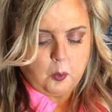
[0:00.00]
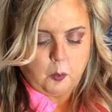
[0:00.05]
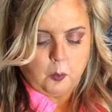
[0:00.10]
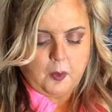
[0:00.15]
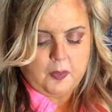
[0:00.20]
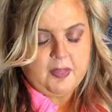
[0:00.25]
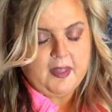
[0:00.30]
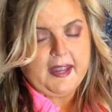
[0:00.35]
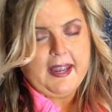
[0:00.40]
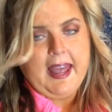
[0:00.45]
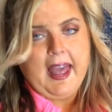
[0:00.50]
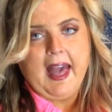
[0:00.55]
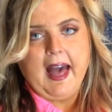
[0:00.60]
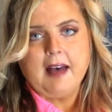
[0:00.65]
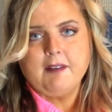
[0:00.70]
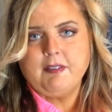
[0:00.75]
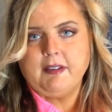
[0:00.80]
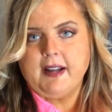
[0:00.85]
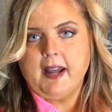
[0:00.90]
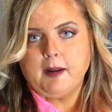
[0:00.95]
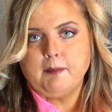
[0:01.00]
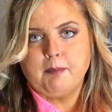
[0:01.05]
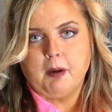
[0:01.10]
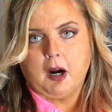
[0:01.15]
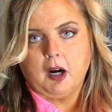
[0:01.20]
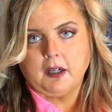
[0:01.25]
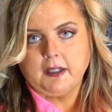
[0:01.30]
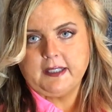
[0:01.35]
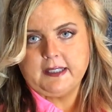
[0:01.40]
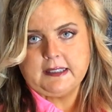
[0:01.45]
when they have it at
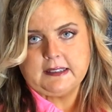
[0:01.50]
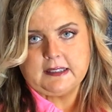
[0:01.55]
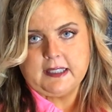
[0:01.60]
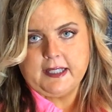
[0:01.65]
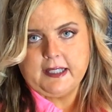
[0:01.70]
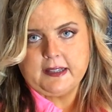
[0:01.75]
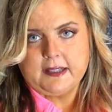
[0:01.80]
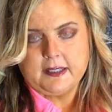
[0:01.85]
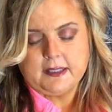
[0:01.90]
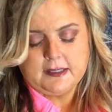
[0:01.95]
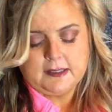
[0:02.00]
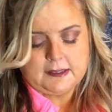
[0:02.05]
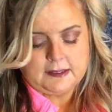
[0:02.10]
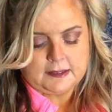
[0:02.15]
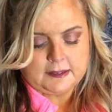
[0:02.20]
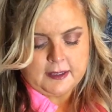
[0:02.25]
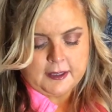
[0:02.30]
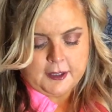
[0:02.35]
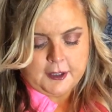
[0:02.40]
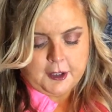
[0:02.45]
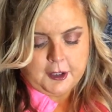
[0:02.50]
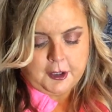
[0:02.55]
Barney's like this,